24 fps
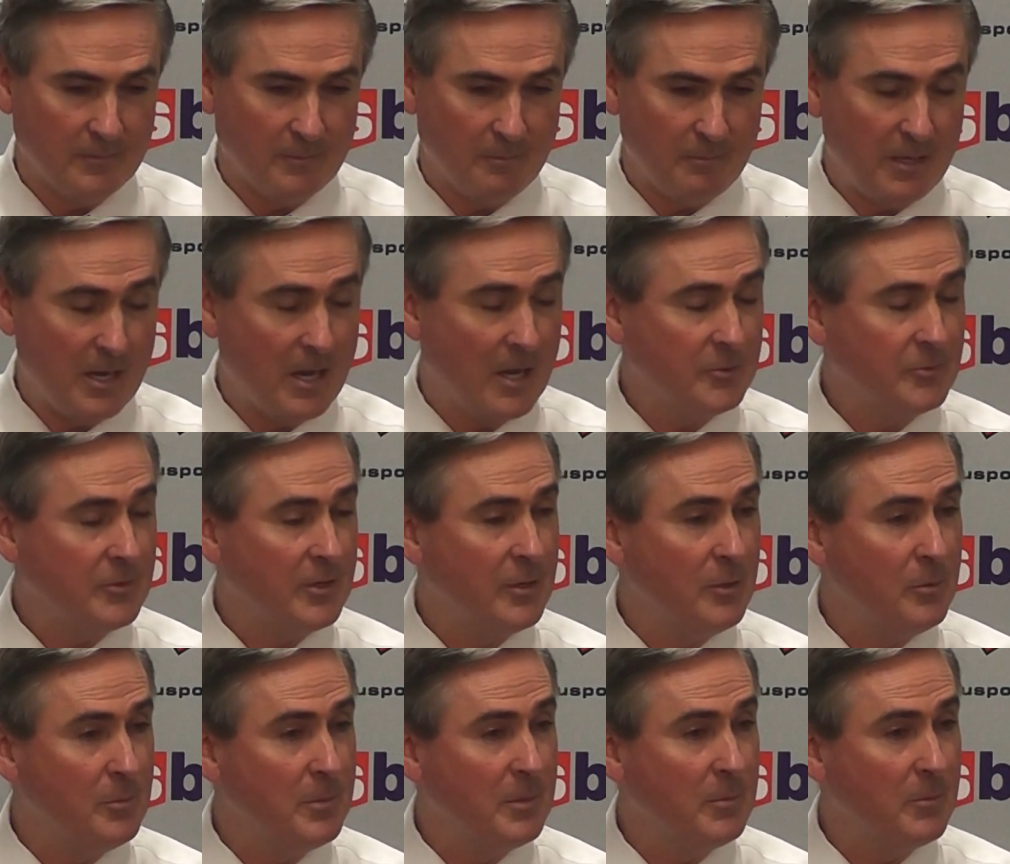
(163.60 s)
Be honest with you,
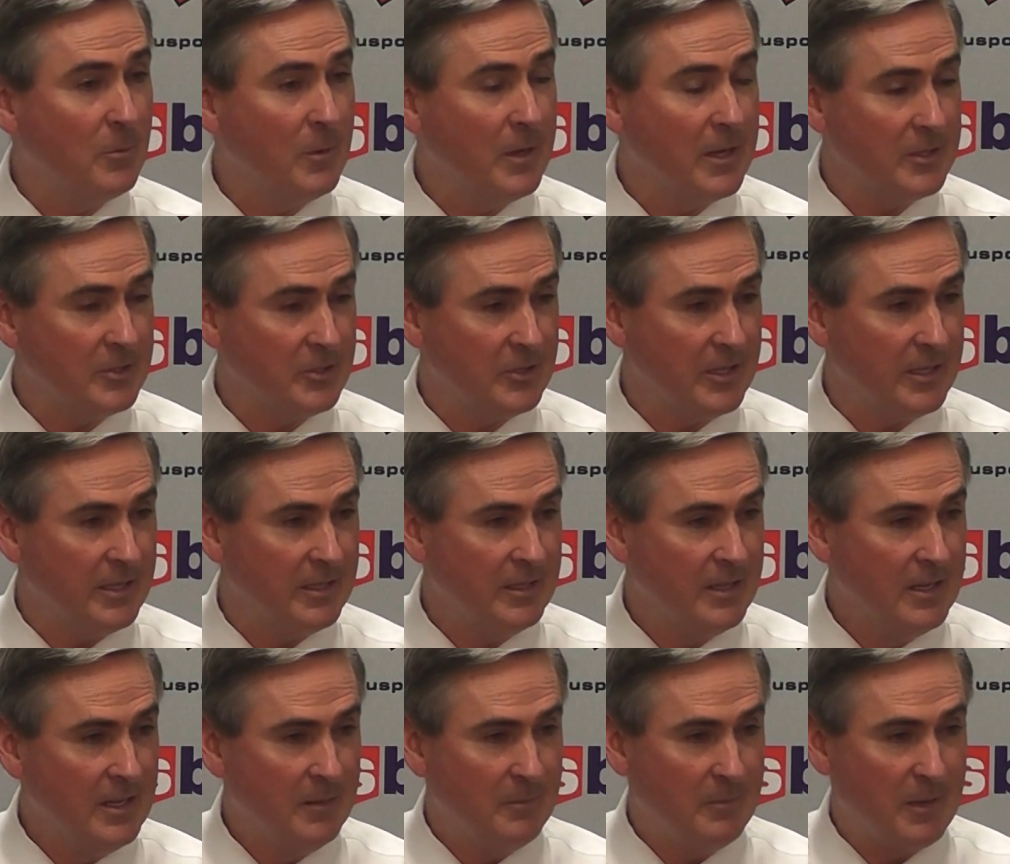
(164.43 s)
I don't remember what I
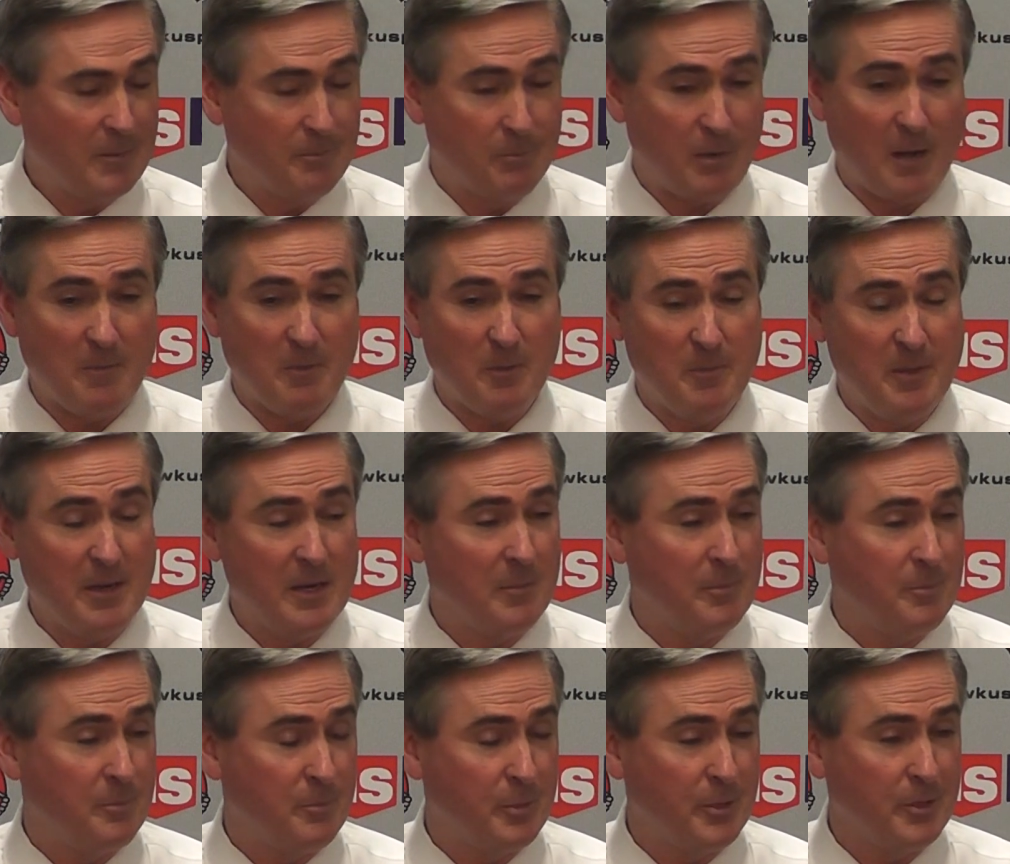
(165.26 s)
said, but it probably been
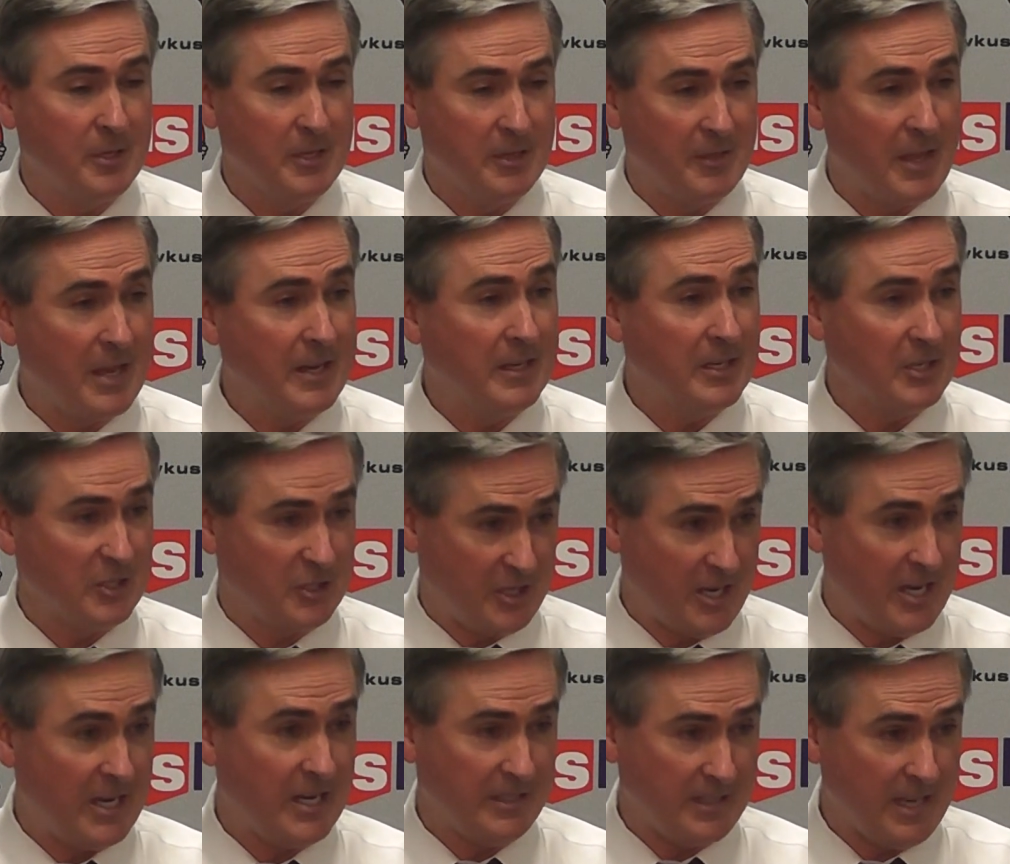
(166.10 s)
a pretty good thing to have
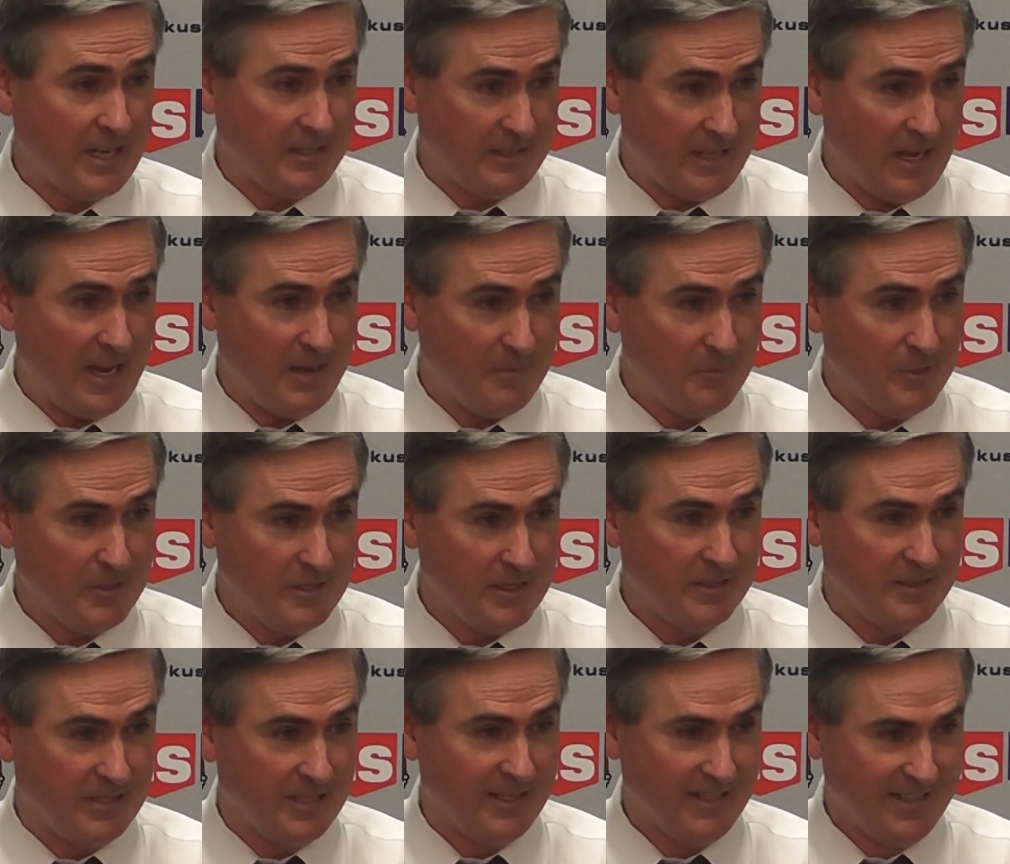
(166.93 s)
said at that time,
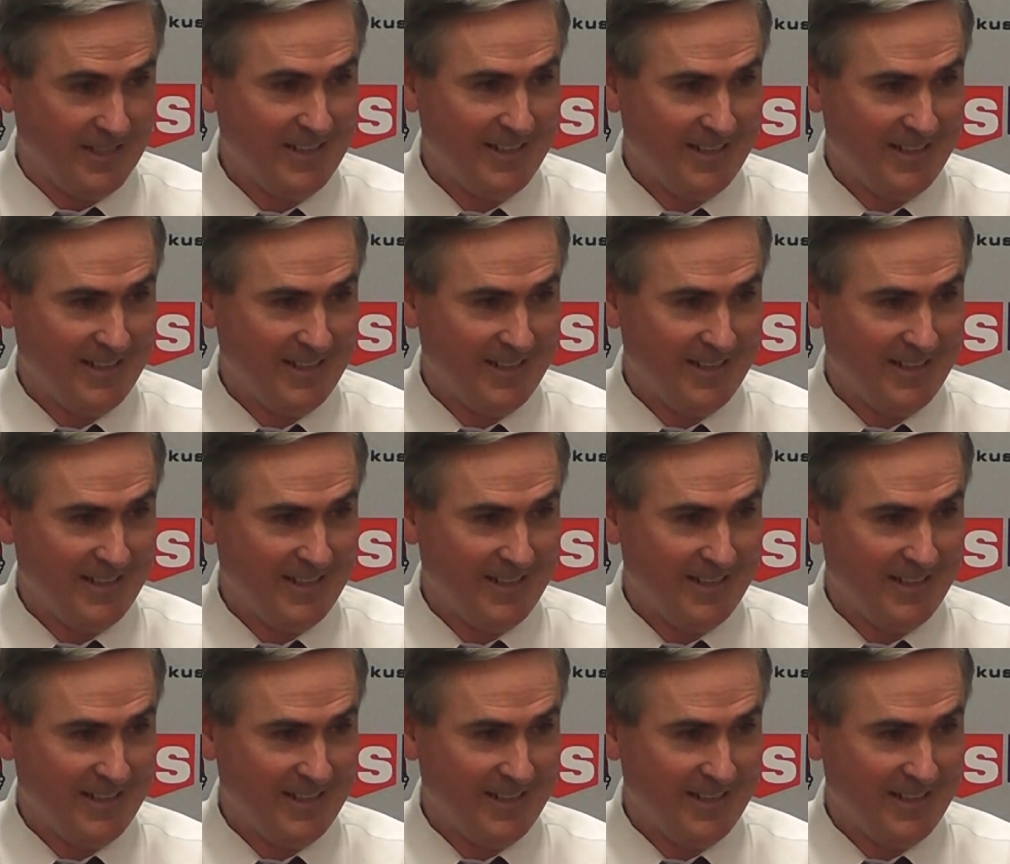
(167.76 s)
wouldn't it?